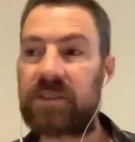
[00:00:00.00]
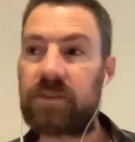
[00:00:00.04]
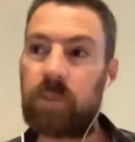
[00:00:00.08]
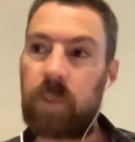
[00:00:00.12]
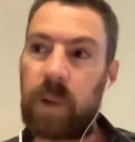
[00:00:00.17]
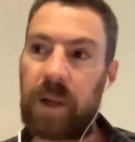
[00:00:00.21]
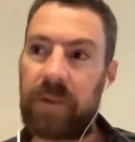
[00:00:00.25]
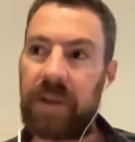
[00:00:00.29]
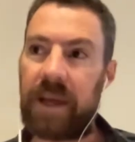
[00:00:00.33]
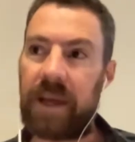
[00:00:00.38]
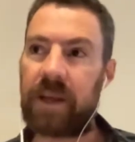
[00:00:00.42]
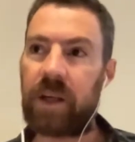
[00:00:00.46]

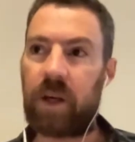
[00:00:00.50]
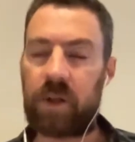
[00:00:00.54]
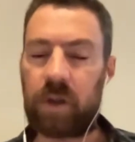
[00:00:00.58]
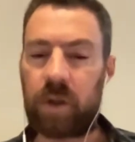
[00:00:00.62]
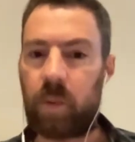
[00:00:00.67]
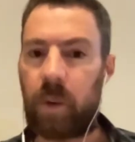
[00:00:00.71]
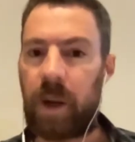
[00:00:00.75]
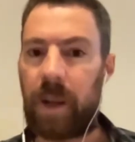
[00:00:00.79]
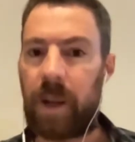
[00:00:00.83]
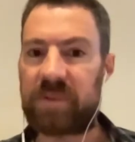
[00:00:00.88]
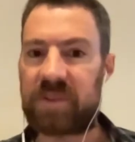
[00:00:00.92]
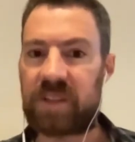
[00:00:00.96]
when they go to a
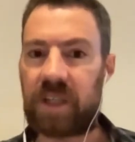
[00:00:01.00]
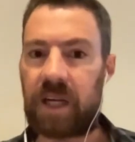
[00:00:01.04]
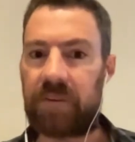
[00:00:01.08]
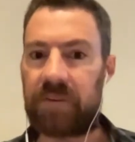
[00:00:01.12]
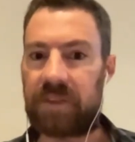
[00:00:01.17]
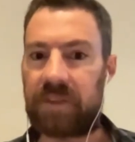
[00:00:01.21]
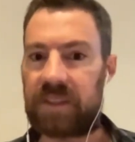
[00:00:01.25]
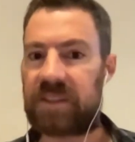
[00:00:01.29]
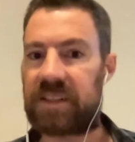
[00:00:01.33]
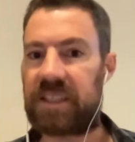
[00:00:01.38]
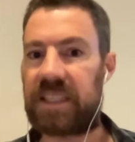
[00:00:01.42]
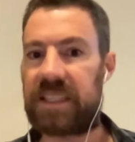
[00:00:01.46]
website
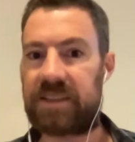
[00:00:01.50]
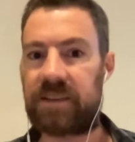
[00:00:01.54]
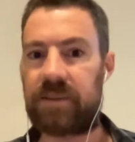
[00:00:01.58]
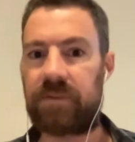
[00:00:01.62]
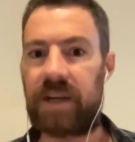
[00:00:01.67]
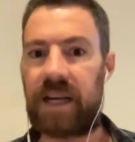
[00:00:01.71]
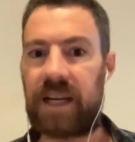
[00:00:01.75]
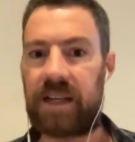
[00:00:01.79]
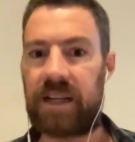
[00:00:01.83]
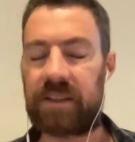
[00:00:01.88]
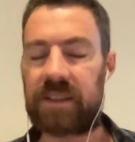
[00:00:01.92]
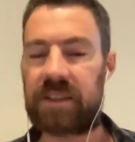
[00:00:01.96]
that says the
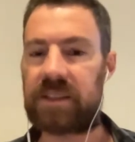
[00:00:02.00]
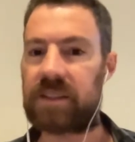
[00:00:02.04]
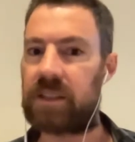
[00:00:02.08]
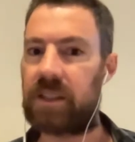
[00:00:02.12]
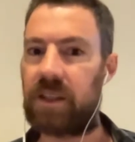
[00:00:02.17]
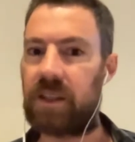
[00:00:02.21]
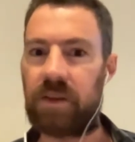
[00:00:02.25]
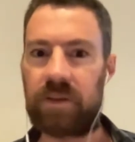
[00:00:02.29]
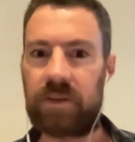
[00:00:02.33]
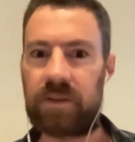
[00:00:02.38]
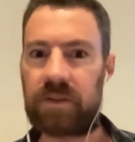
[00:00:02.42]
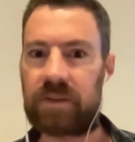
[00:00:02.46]
round is
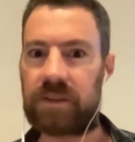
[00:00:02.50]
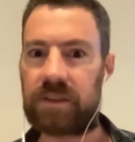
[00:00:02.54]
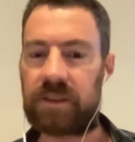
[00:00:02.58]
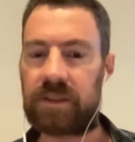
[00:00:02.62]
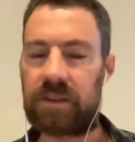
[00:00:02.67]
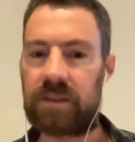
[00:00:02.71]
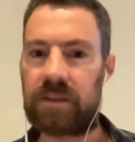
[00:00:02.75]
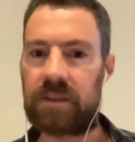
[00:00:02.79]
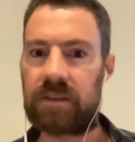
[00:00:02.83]
closed.